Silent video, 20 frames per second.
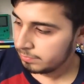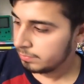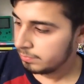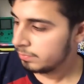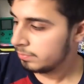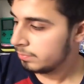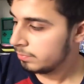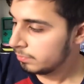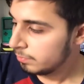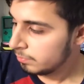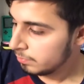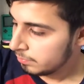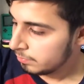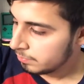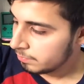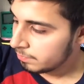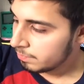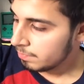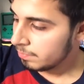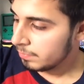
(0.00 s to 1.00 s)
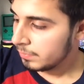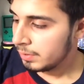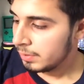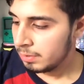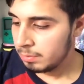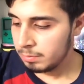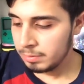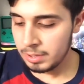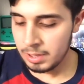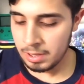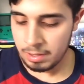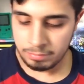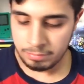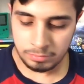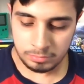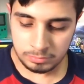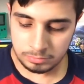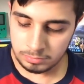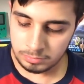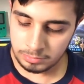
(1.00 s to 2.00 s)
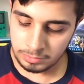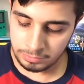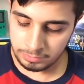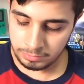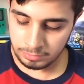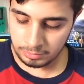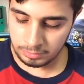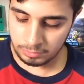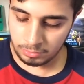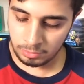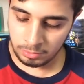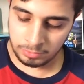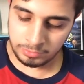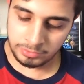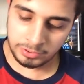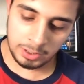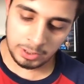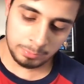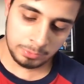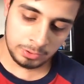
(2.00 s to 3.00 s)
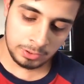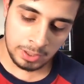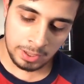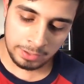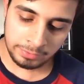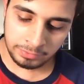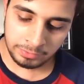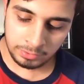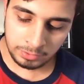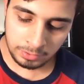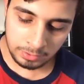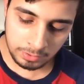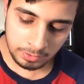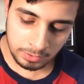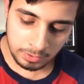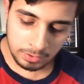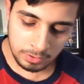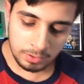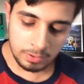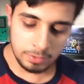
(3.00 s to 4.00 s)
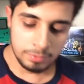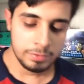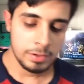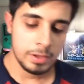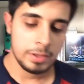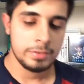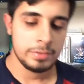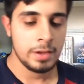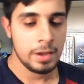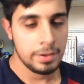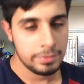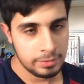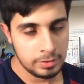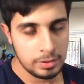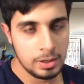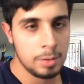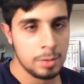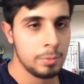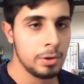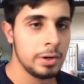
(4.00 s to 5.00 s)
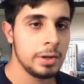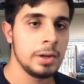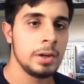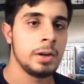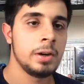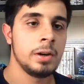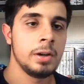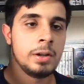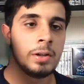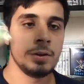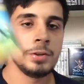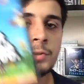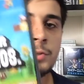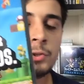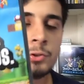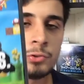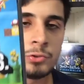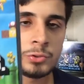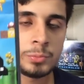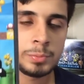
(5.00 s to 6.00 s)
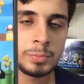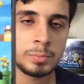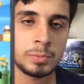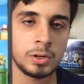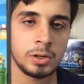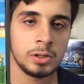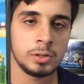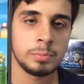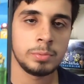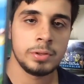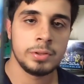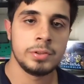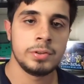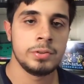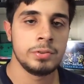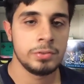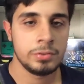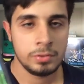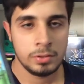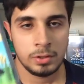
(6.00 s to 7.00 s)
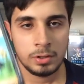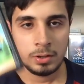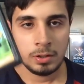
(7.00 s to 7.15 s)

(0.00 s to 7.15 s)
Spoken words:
Here we have, this is an all-time classic, fantastic game right here. New Super Mario Brothers.